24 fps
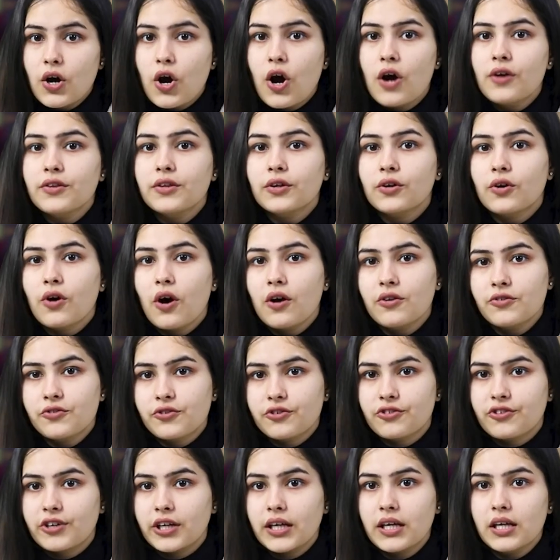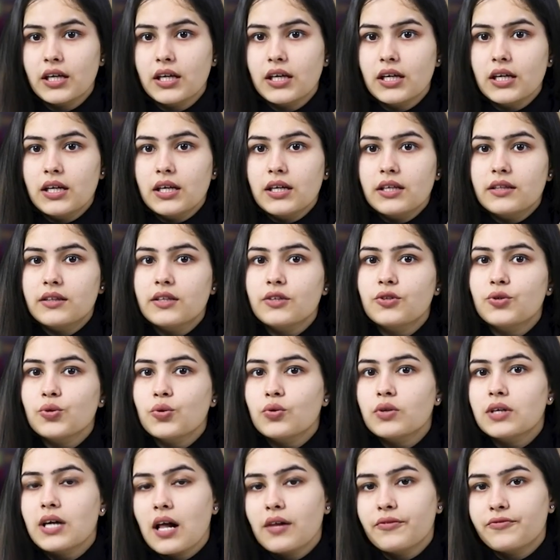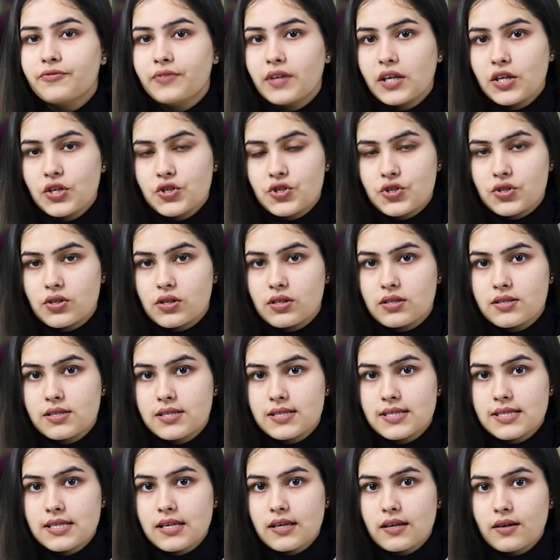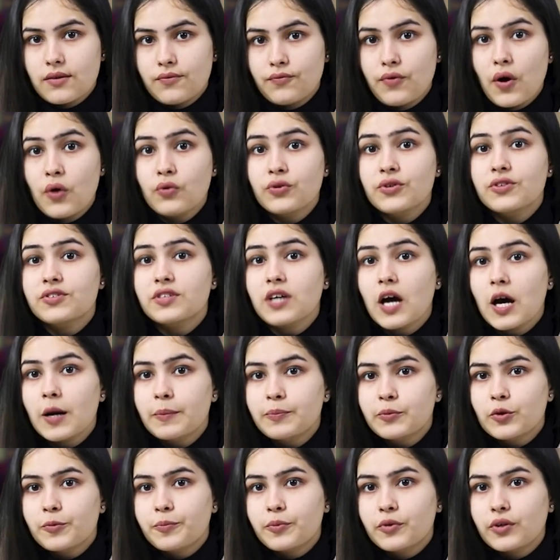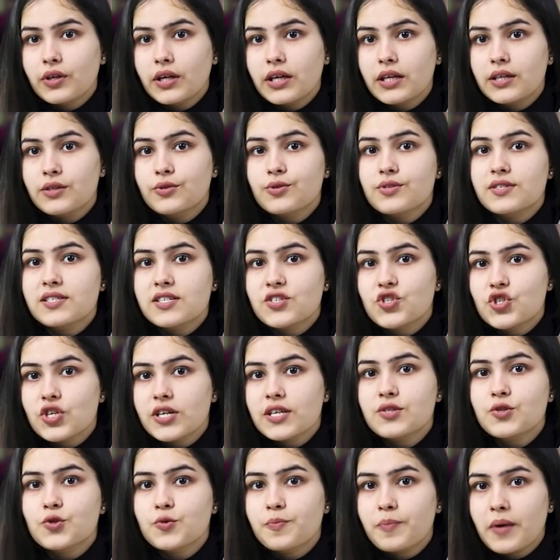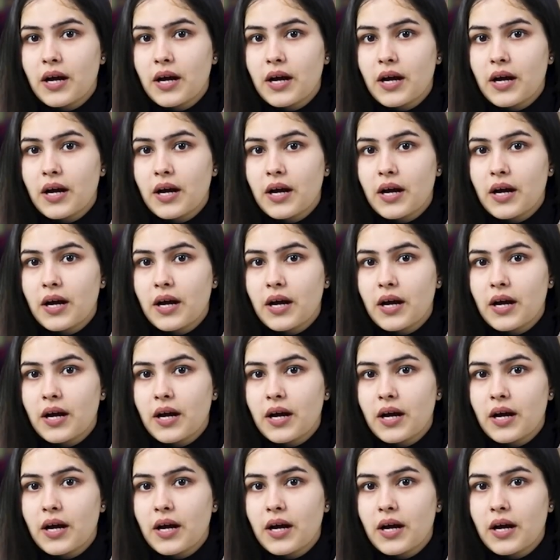On the contrary, the two Gulf nations found it appropriate to suggest to